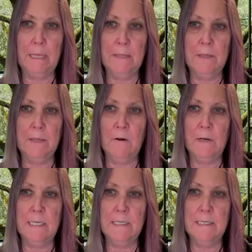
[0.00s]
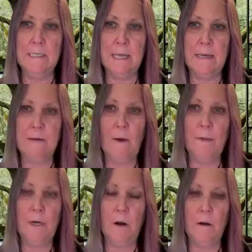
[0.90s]
There is a
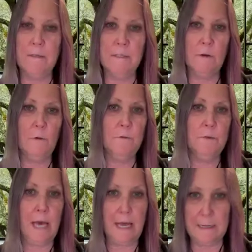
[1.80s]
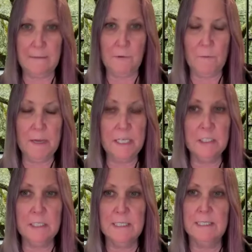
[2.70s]
webinar. So that
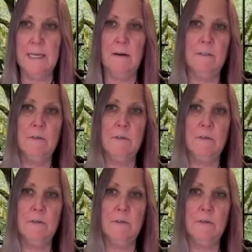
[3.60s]
information is there.